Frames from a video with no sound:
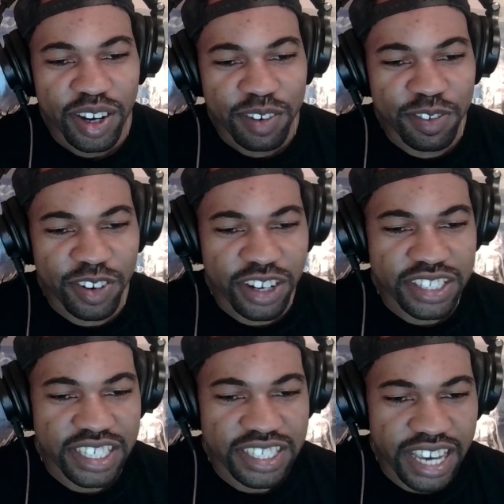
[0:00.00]

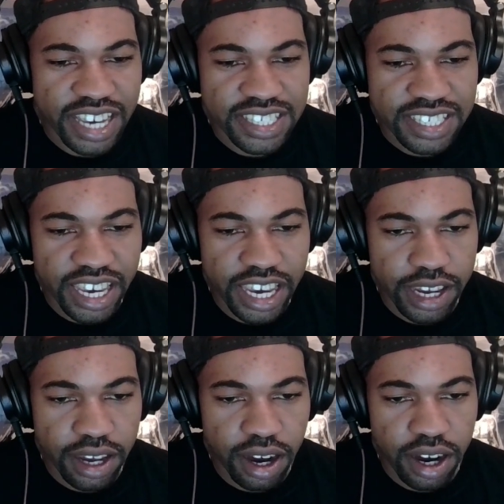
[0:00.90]
Versus
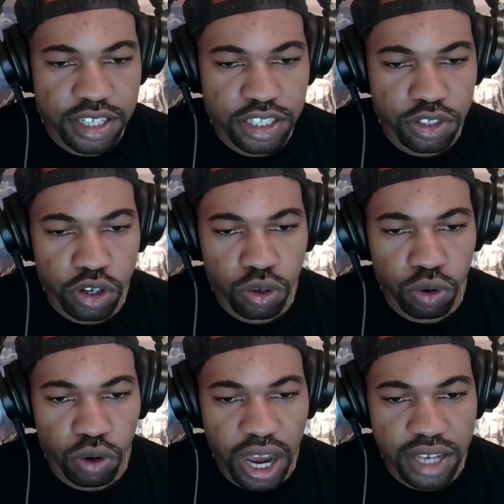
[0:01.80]
SK, Sturm
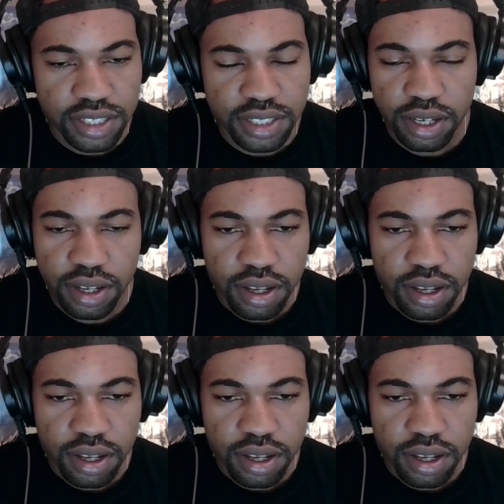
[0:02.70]
Graz.